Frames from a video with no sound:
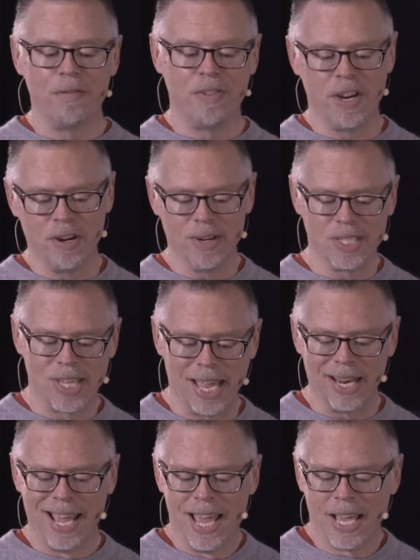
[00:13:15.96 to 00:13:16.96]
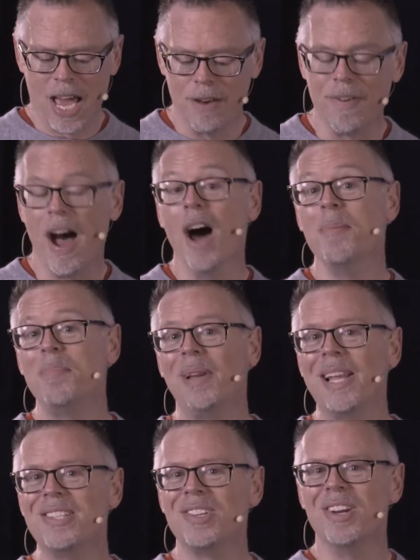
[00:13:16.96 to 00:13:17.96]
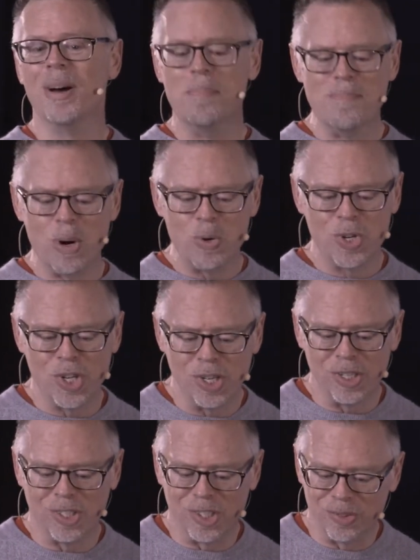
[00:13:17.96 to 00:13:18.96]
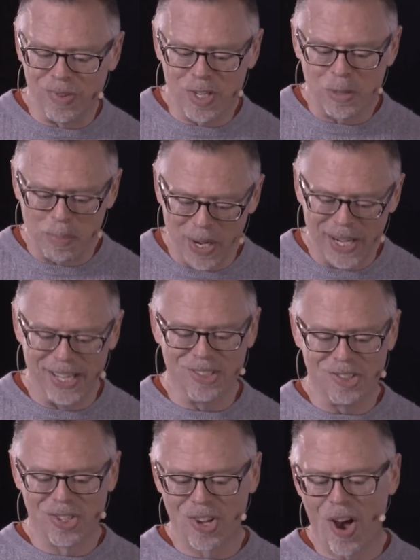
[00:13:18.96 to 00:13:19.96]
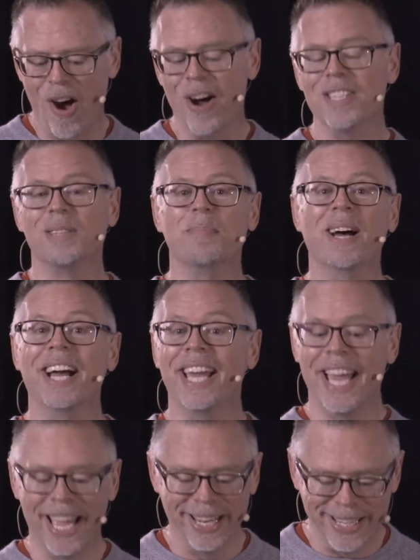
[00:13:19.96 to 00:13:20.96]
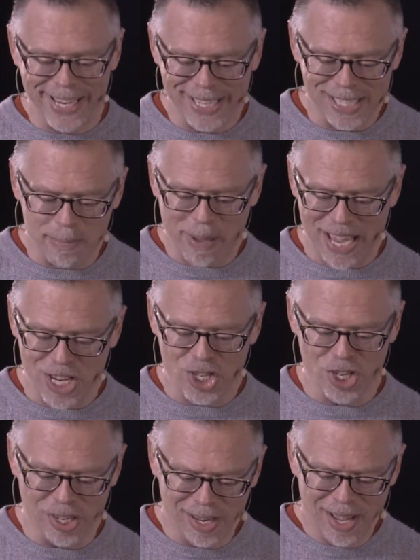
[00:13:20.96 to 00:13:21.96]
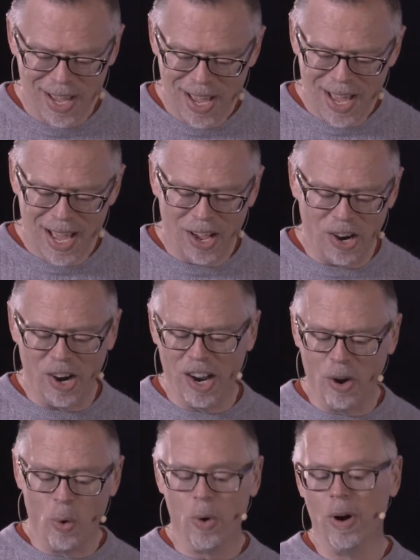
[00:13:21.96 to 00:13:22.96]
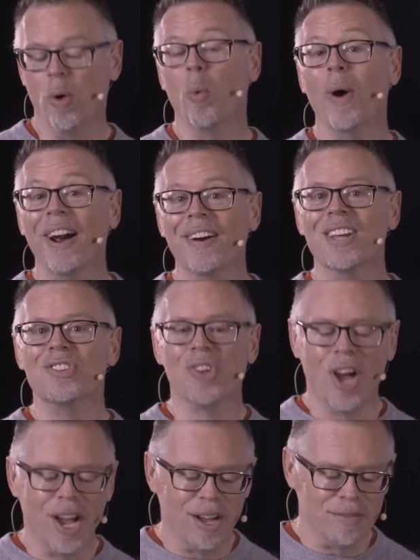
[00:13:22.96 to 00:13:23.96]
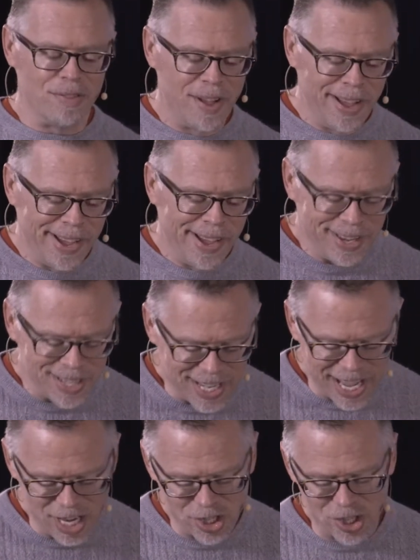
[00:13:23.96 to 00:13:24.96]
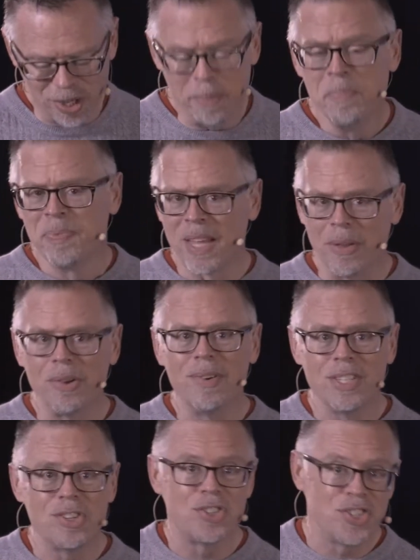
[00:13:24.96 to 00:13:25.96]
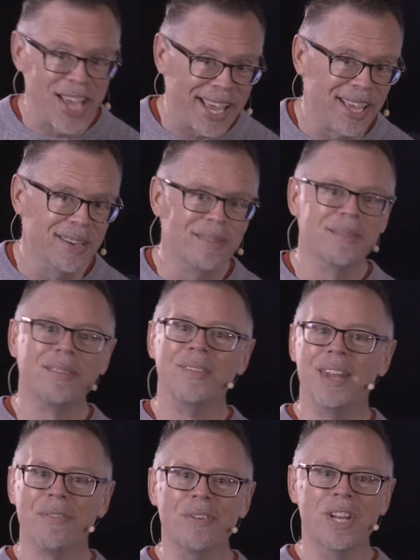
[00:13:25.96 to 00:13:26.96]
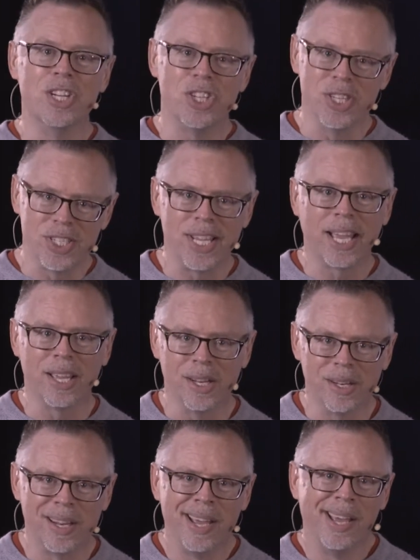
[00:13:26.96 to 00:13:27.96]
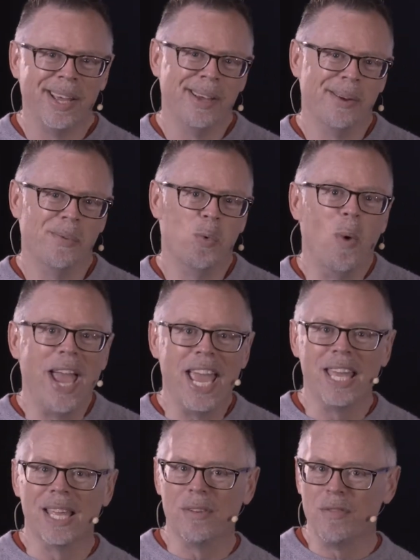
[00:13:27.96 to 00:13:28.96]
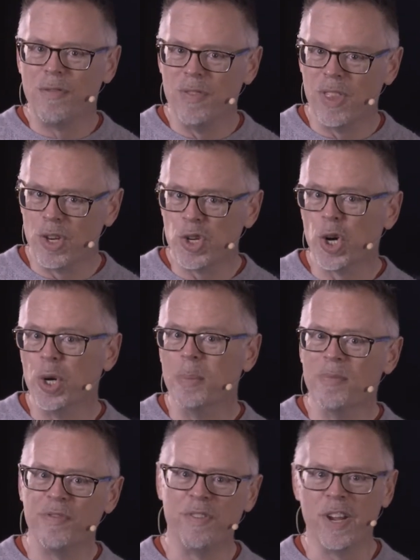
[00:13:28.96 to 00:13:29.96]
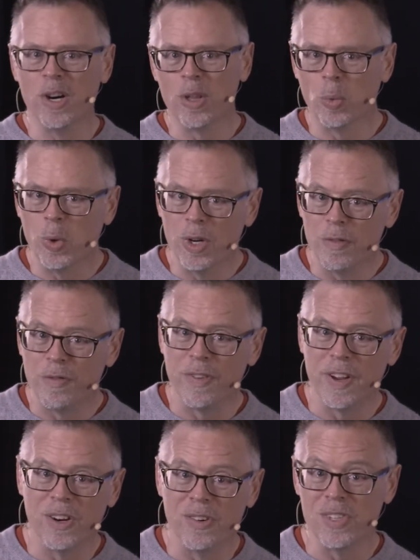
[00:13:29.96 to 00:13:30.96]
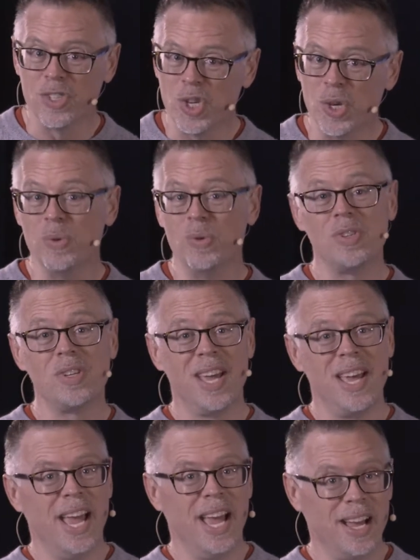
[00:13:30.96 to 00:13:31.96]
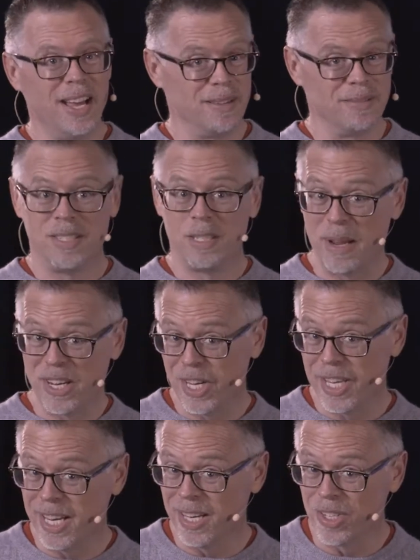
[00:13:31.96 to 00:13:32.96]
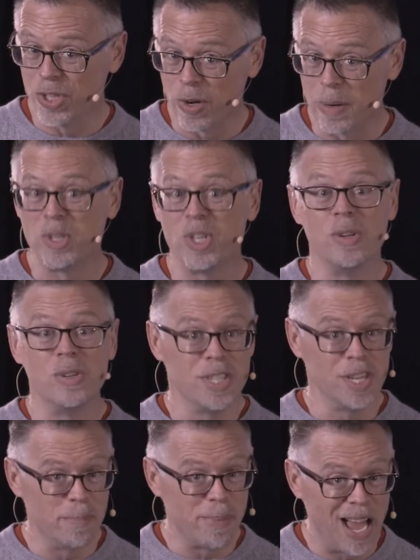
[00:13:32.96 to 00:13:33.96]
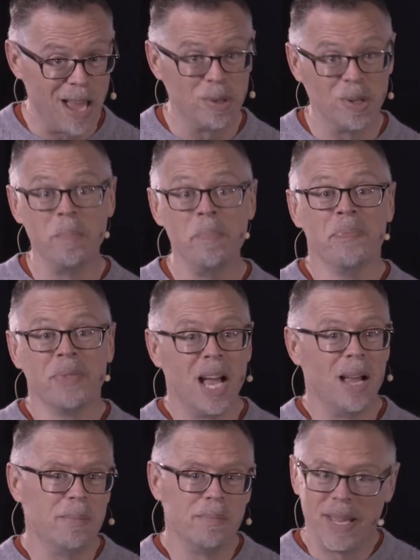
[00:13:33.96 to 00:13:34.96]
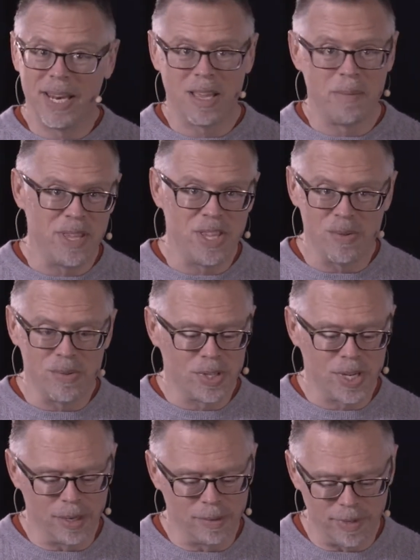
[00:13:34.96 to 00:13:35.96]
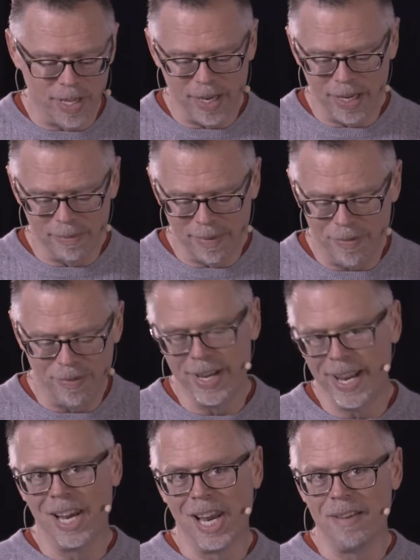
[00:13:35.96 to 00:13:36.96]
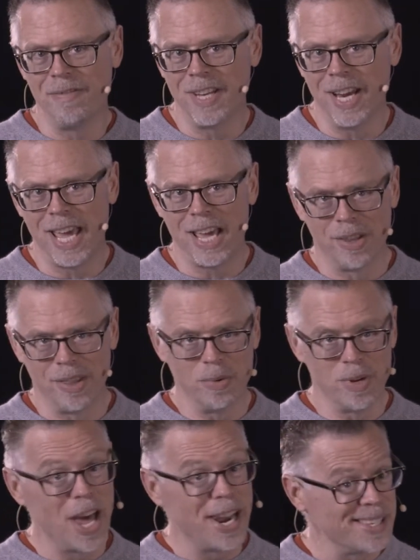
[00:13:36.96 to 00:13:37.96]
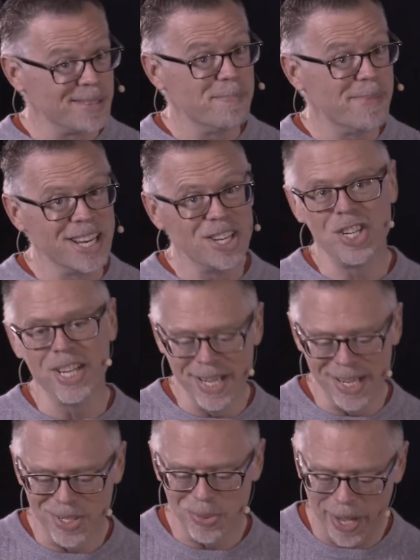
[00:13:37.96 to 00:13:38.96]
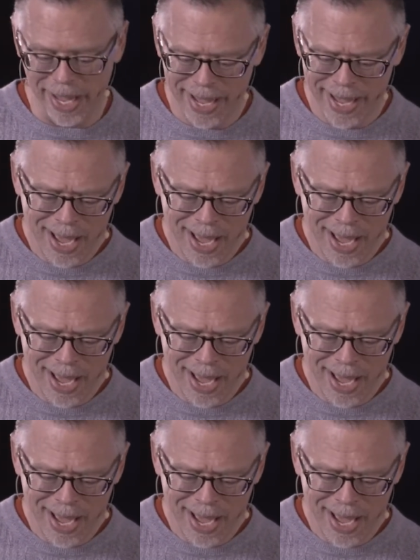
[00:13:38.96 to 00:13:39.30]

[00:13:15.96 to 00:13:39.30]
of fear. It's that kind of unpleasant emotional response caused by anticipation or awareness of danger. Now, there is a second definition, a second way that the term fear, the word fear, is used, especially in the scriptures, in the Bible, but it can be used in everyday life today, although not as much in this way.